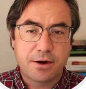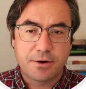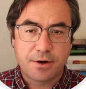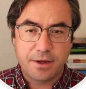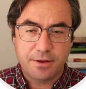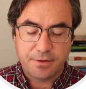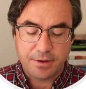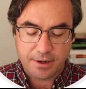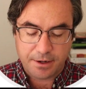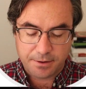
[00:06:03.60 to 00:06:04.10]

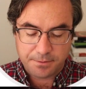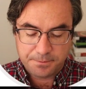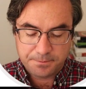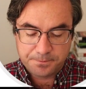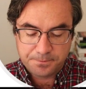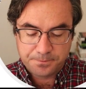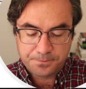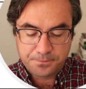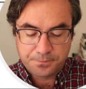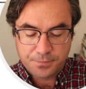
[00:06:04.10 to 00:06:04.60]
area there.
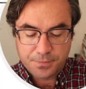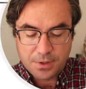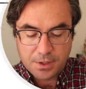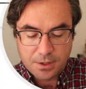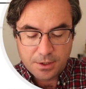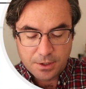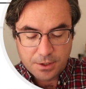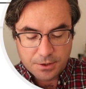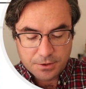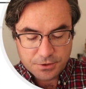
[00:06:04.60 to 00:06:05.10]

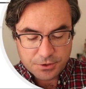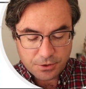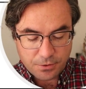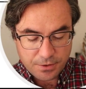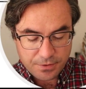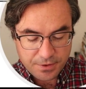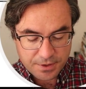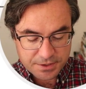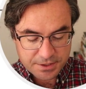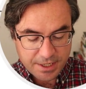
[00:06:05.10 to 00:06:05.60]
So
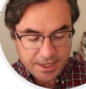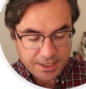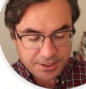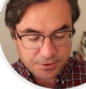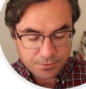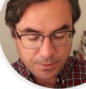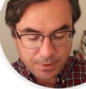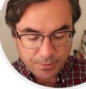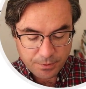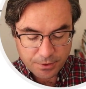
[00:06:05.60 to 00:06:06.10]
in this
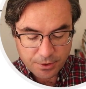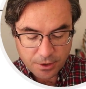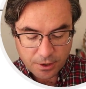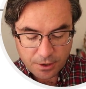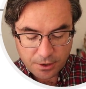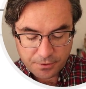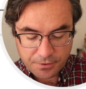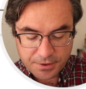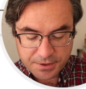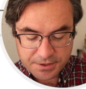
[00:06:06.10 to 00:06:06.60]
case, we would
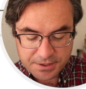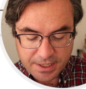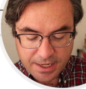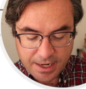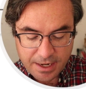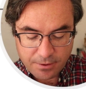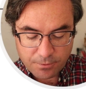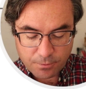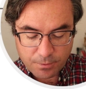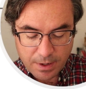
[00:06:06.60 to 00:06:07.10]
call this
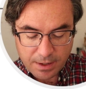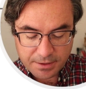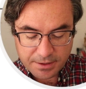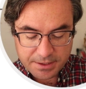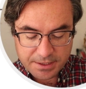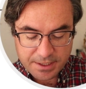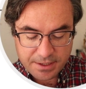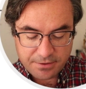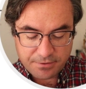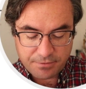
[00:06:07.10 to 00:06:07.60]
a
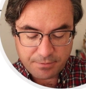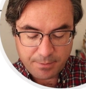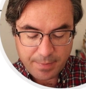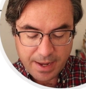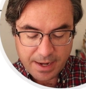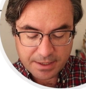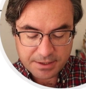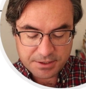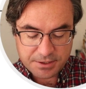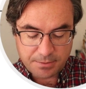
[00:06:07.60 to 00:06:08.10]
relative
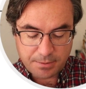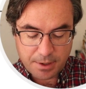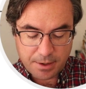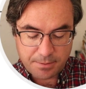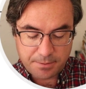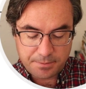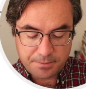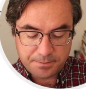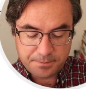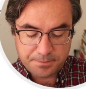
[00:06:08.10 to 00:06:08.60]

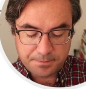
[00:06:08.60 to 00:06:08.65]
maximum.